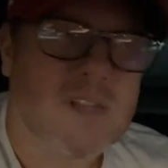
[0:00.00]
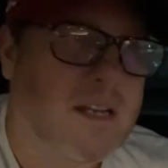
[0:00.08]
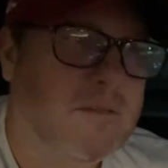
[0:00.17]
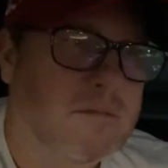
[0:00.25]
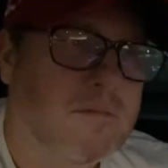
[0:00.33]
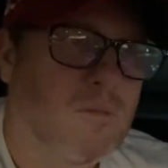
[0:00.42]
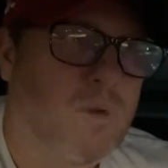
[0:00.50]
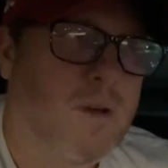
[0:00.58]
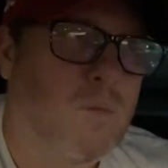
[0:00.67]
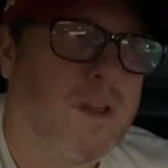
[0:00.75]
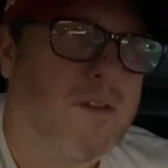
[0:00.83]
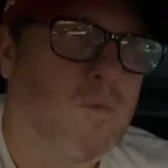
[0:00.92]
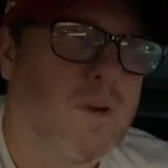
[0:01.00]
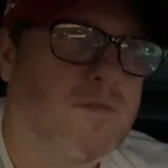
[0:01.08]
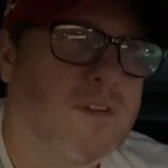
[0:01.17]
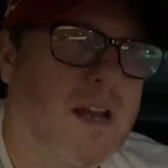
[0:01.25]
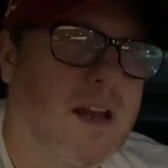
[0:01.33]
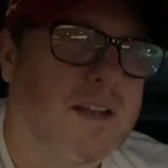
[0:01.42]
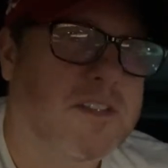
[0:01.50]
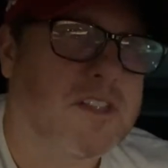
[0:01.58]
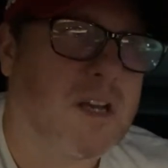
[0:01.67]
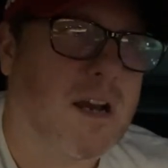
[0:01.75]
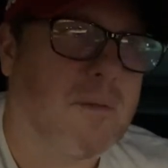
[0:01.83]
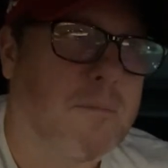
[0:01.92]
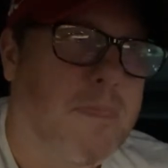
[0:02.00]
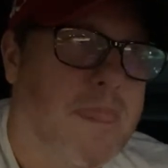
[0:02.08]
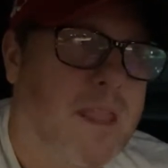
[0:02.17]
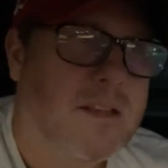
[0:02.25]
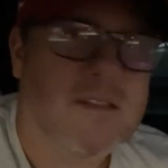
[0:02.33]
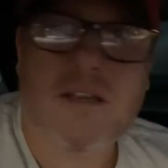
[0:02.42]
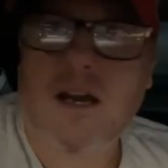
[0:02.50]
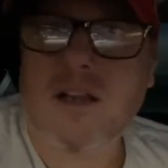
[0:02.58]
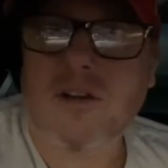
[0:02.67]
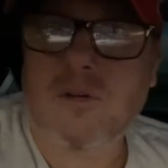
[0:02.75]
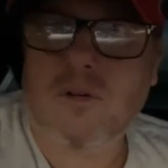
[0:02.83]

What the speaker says: Yeah, we've got Don